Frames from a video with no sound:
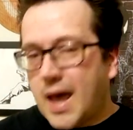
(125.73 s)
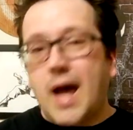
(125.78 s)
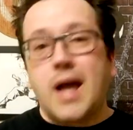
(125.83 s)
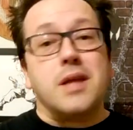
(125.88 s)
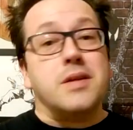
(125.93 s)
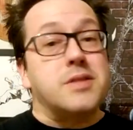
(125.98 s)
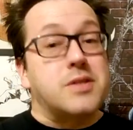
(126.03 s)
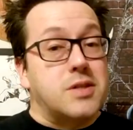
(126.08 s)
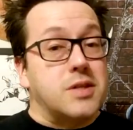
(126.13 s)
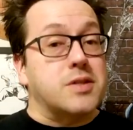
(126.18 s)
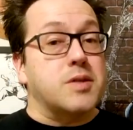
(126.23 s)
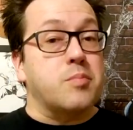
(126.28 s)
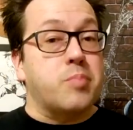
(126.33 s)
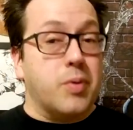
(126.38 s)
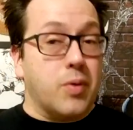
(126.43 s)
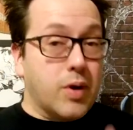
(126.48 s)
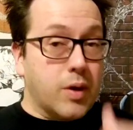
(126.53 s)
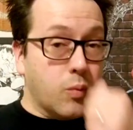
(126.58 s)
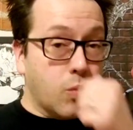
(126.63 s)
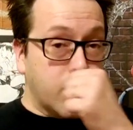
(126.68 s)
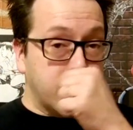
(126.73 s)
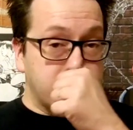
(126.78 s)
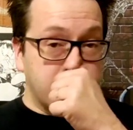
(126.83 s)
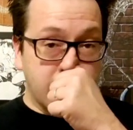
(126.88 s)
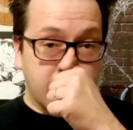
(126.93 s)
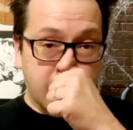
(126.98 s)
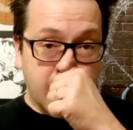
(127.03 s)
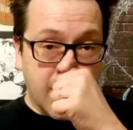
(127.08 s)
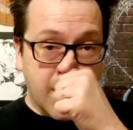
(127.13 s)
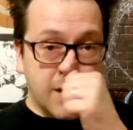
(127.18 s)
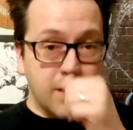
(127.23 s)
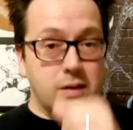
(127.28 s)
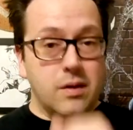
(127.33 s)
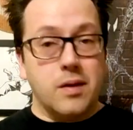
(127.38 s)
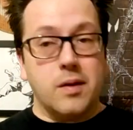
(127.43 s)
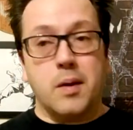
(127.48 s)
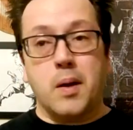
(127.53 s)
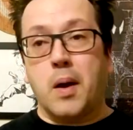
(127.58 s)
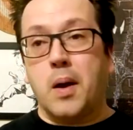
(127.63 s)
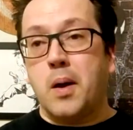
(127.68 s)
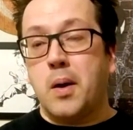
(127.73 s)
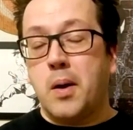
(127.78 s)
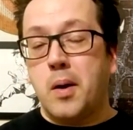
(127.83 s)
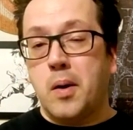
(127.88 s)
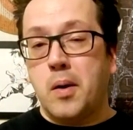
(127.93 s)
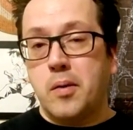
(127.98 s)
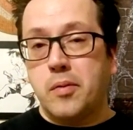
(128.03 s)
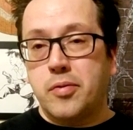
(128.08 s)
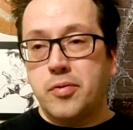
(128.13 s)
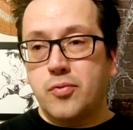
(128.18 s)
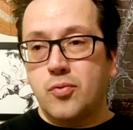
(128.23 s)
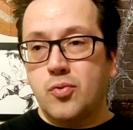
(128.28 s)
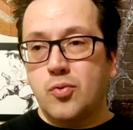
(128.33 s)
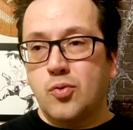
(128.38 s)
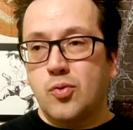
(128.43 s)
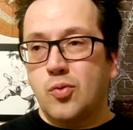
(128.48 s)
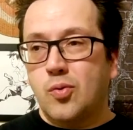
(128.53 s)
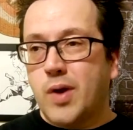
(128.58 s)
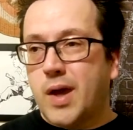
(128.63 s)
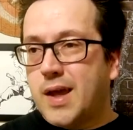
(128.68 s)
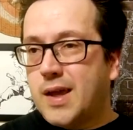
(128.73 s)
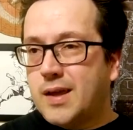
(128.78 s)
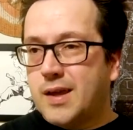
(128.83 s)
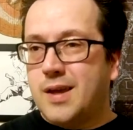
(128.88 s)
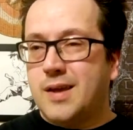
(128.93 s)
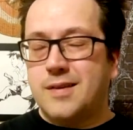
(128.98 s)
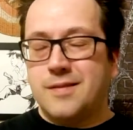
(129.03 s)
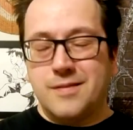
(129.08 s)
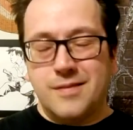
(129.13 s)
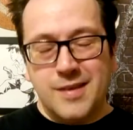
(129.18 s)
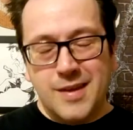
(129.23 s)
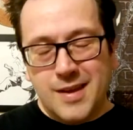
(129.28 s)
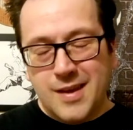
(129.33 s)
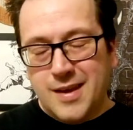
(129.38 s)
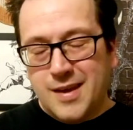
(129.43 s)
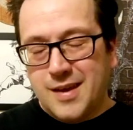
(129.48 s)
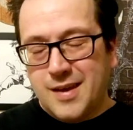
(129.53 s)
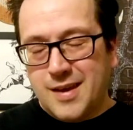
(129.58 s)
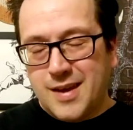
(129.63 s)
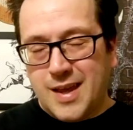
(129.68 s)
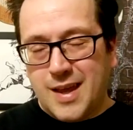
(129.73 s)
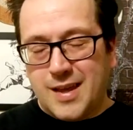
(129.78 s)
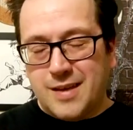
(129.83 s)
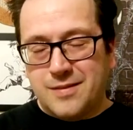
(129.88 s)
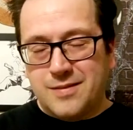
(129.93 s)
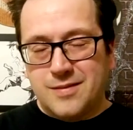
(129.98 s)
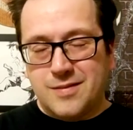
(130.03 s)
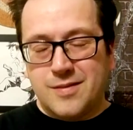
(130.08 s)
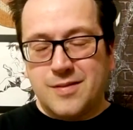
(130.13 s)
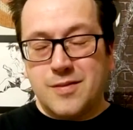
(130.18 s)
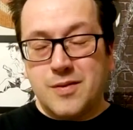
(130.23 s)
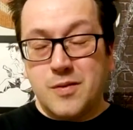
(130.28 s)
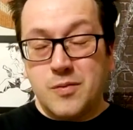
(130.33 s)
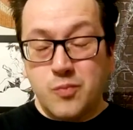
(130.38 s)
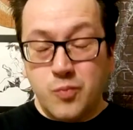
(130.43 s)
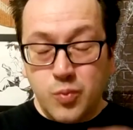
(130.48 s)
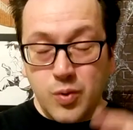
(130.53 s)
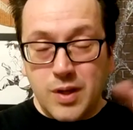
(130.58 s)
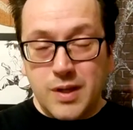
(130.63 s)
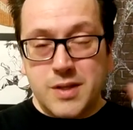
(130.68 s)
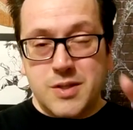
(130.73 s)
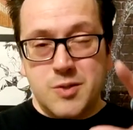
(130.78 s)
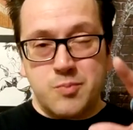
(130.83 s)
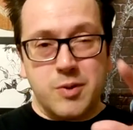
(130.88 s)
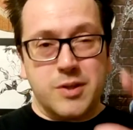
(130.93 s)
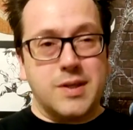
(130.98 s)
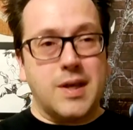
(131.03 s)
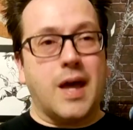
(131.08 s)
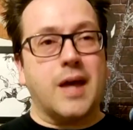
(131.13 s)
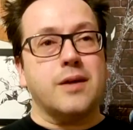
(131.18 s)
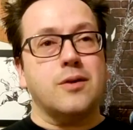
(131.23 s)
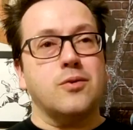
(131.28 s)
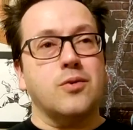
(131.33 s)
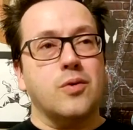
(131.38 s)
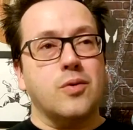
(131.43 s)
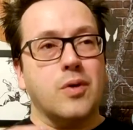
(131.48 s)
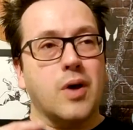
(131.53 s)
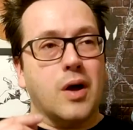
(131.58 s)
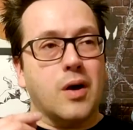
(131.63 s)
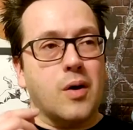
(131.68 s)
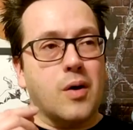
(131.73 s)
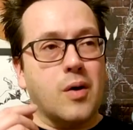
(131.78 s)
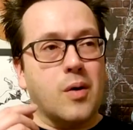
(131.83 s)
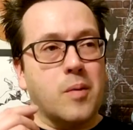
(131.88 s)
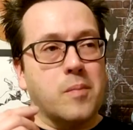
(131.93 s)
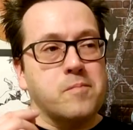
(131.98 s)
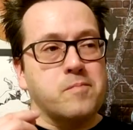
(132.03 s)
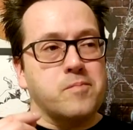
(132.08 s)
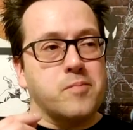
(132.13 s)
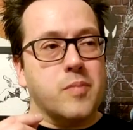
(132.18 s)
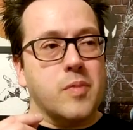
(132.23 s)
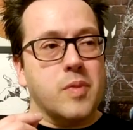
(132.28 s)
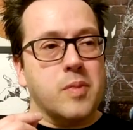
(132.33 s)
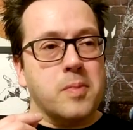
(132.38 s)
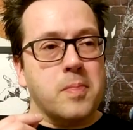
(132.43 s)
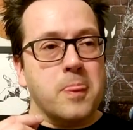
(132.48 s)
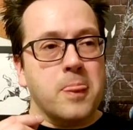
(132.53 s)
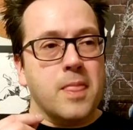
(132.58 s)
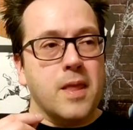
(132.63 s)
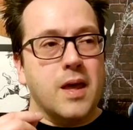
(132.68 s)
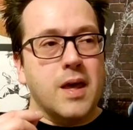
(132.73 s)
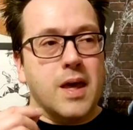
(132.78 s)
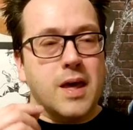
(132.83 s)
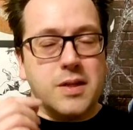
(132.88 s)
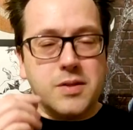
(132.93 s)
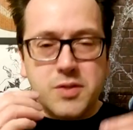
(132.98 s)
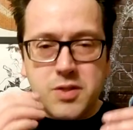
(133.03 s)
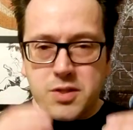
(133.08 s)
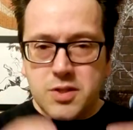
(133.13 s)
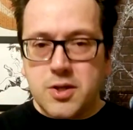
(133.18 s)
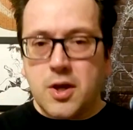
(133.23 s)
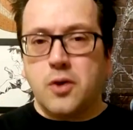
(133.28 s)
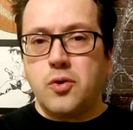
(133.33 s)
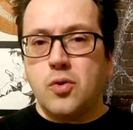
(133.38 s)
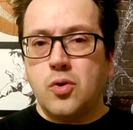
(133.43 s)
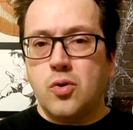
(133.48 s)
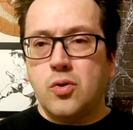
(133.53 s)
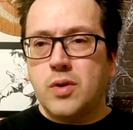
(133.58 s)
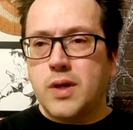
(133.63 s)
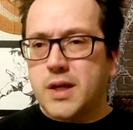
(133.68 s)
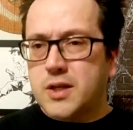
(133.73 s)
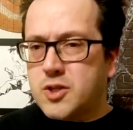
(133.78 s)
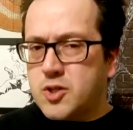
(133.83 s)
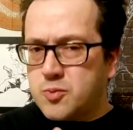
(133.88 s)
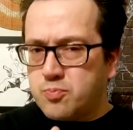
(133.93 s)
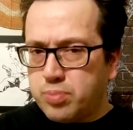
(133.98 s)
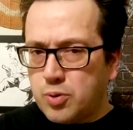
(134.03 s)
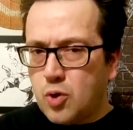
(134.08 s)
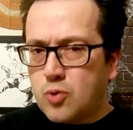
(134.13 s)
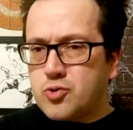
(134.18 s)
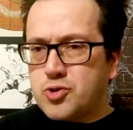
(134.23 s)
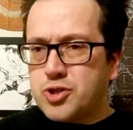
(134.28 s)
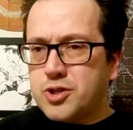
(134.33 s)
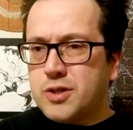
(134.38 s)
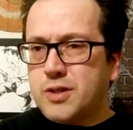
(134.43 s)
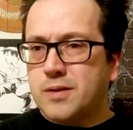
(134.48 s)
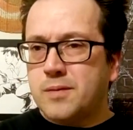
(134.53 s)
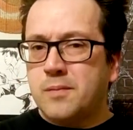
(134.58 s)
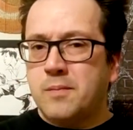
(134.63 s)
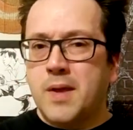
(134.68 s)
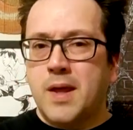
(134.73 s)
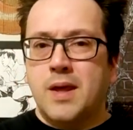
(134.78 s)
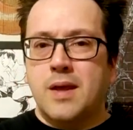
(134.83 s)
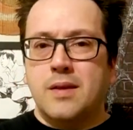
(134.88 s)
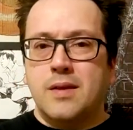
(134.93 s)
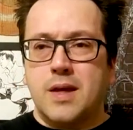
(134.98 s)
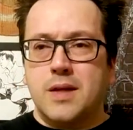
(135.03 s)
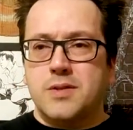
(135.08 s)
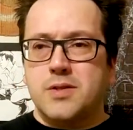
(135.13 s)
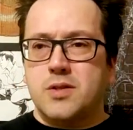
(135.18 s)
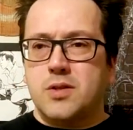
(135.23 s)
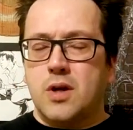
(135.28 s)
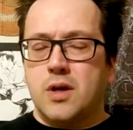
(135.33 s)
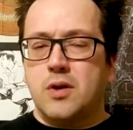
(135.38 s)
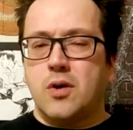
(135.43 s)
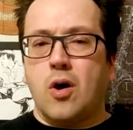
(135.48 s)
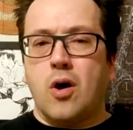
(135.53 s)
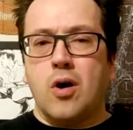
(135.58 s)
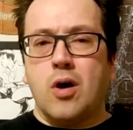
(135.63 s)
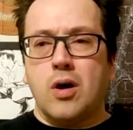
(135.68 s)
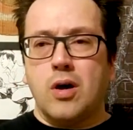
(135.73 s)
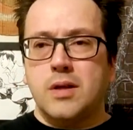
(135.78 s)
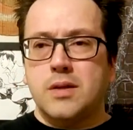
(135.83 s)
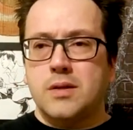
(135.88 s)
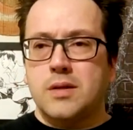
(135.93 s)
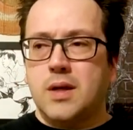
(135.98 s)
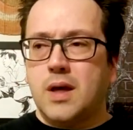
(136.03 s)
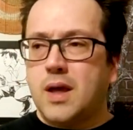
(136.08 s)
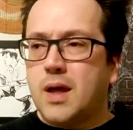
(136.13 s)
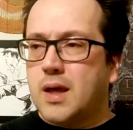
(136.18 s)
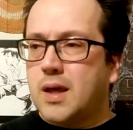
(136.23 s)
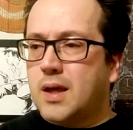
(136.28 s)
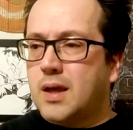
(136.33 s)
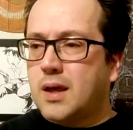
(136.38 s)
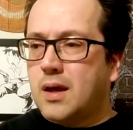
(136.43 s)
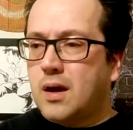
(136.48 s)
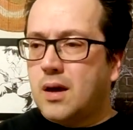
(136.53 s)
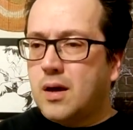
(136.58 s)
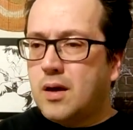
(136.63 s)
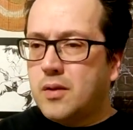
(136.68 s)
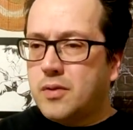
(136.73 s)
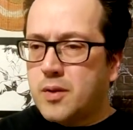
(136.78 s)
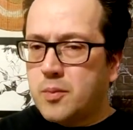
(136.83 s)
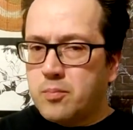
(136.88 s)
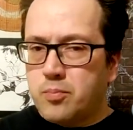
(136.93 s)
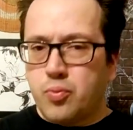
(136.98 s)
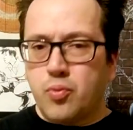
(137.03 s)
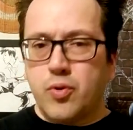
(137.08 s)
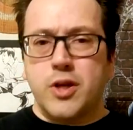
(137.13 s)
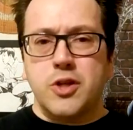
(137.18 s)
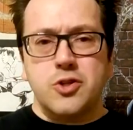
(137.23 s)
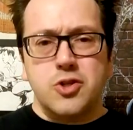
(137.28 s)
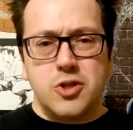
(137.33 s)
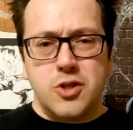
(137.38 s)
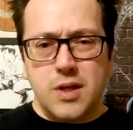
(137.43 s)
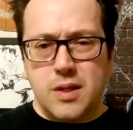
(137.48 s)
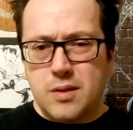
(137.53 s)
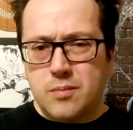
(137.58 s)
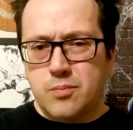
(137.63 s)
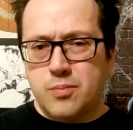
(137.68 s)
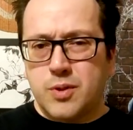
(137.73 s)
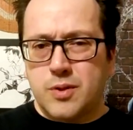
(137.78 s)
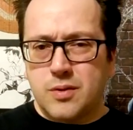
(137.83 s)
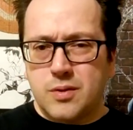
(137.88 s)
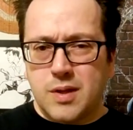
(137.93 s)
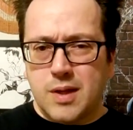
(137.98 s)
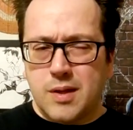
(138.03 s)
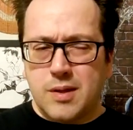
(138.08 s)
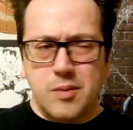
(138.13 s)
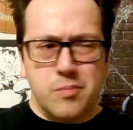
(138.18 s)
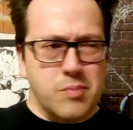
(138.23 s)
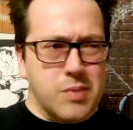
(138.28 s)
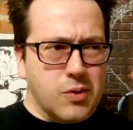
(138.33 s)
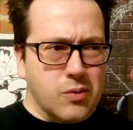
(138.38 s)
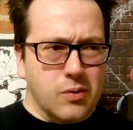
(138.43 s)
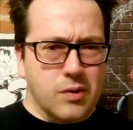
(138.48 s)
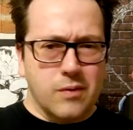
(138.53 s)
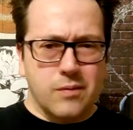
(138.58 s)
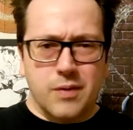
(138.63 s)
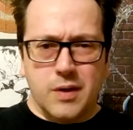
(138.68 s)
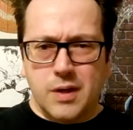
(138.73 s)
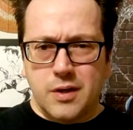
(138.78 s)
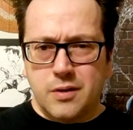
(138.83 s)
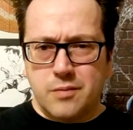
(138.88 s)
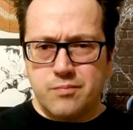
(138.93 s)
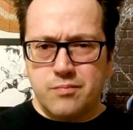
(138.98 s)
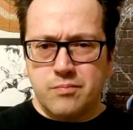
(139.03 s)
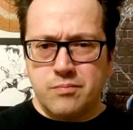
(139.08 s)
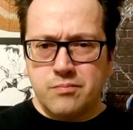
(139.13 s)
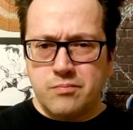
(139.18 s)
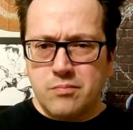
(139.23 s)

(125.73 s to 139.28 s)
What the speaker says: Alice disappearing once again through a really spectacular and subtle explosion that's done on the bridge in the middle of